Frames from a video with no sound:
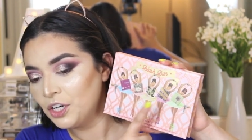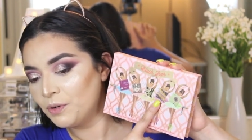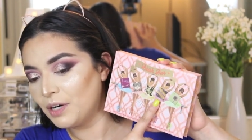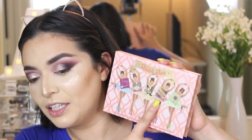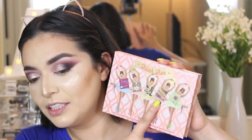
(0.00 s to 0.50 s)

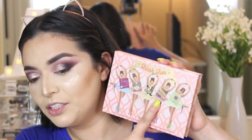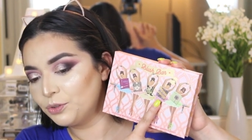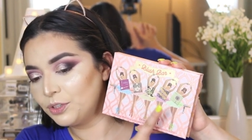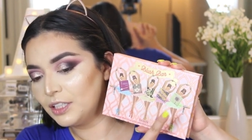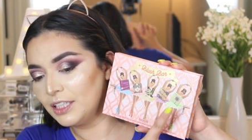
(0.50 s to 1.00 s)

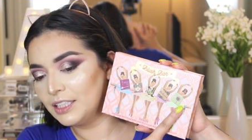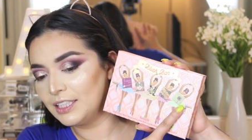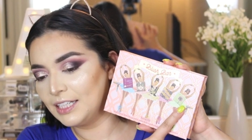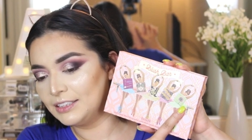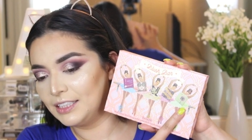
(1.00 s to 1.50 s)
Rocketeur, and
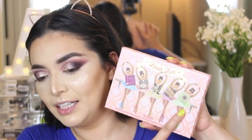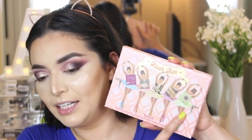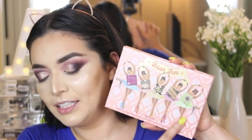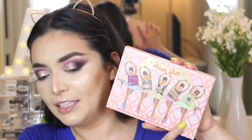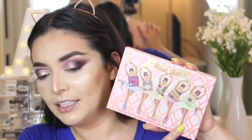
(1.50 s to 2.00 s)

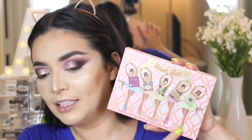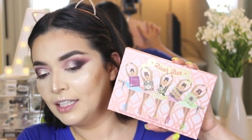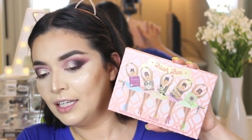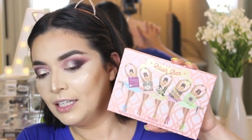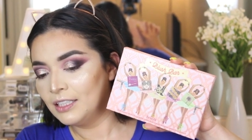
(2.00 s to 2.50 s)
Dandelion.
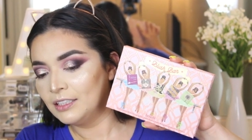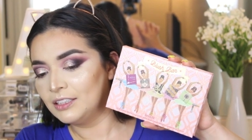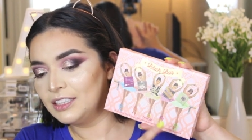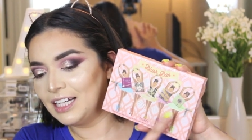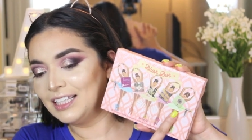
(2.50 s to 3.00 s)

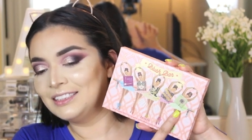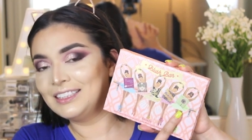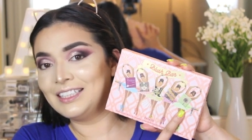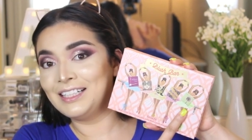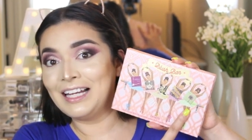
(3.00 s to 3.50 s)

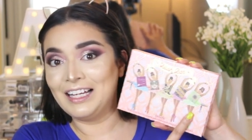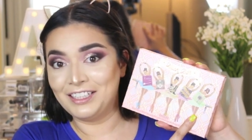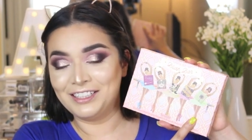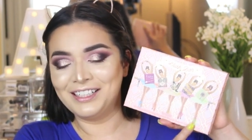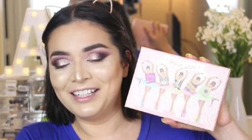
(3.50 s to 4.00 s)

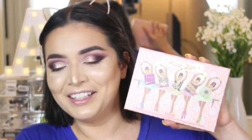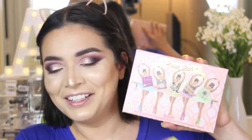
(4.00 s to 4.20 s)
Dandelion.